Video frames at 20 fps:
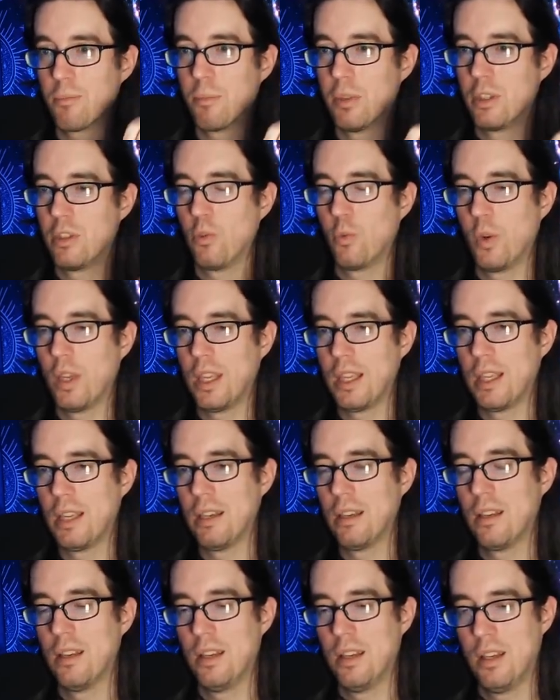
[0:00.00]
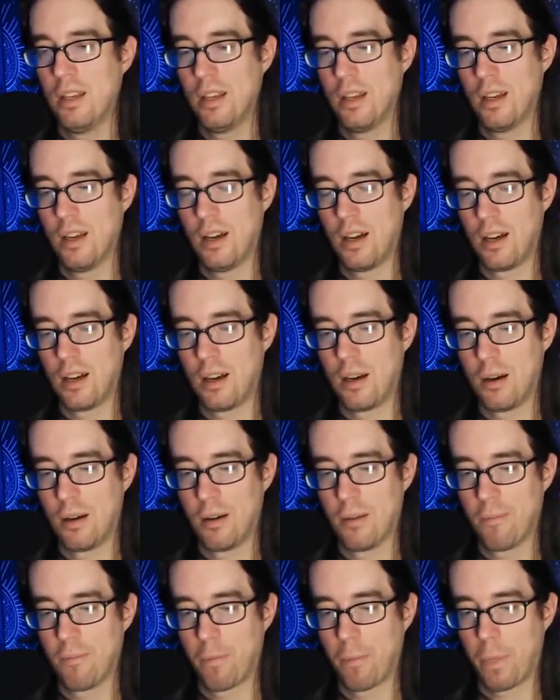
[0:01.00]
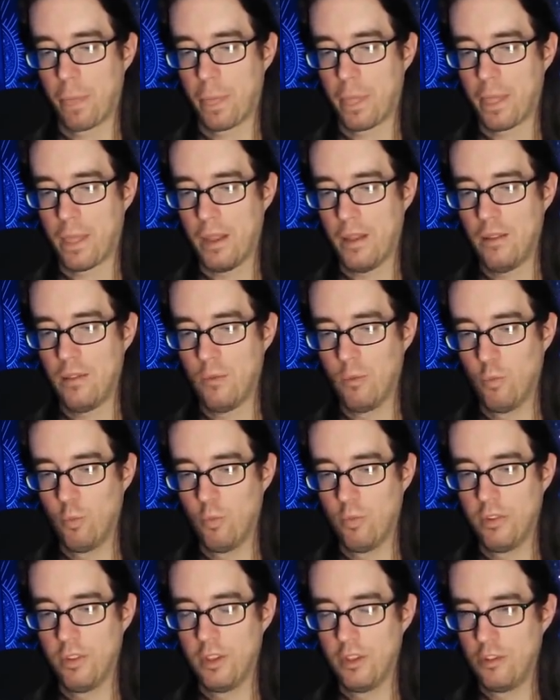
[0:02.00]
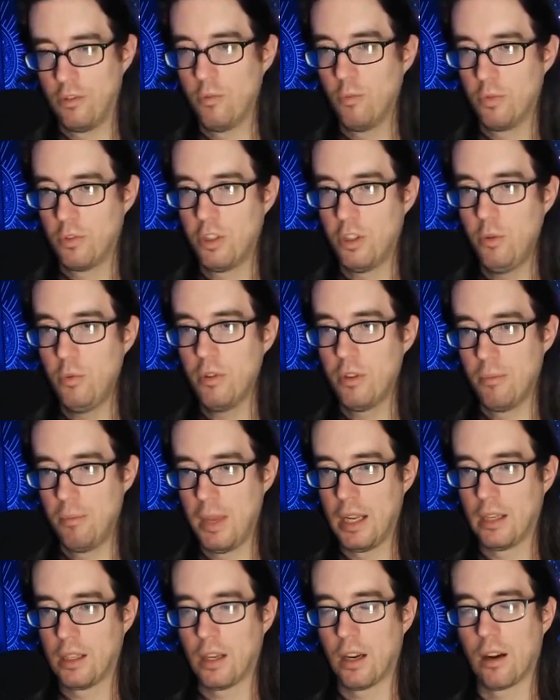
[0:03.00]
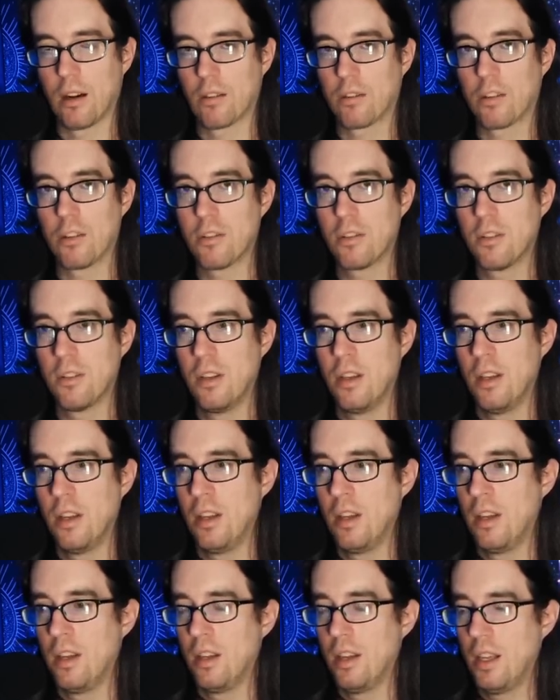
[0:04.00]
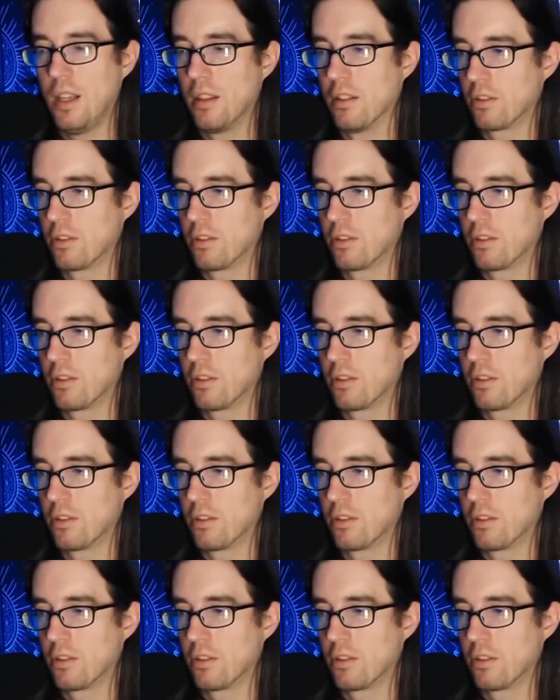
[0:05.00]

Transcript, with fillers: between uh, the t two of the main characters in the